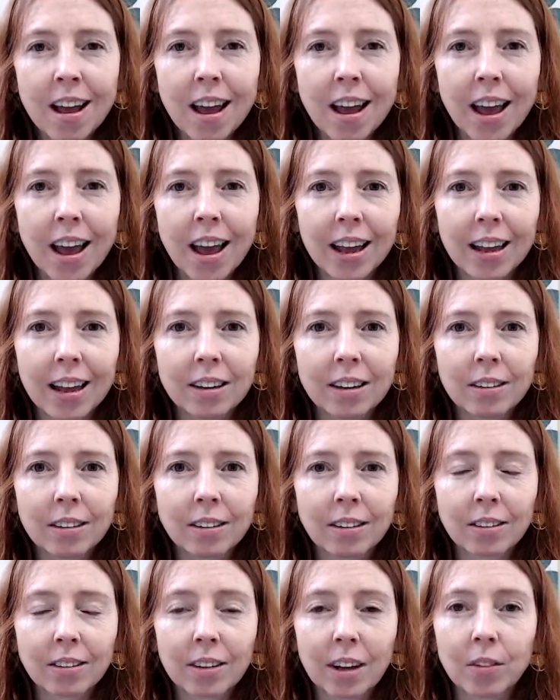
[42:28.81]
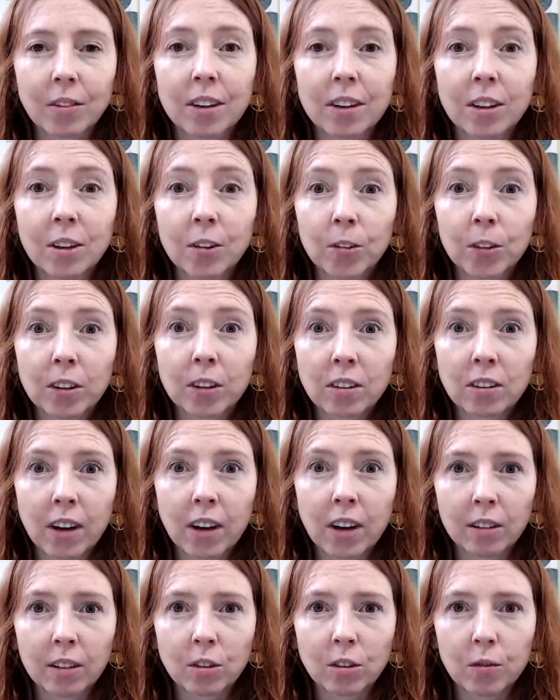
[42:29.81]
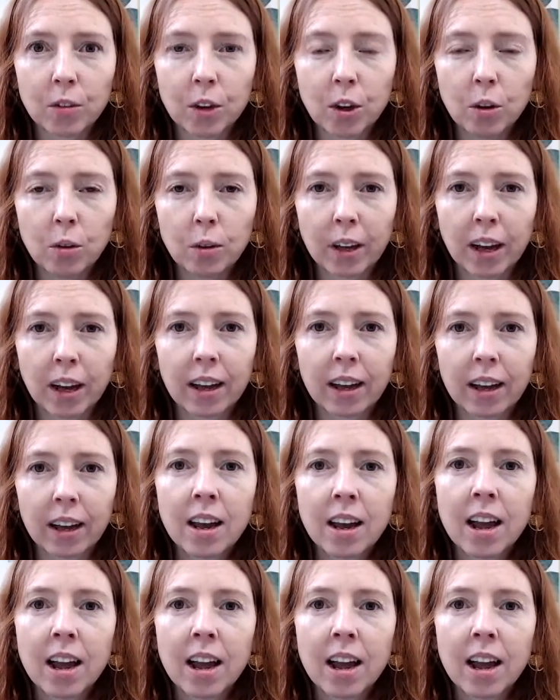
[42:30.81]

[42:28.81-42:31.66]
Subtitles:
and discovered different styles of yoga.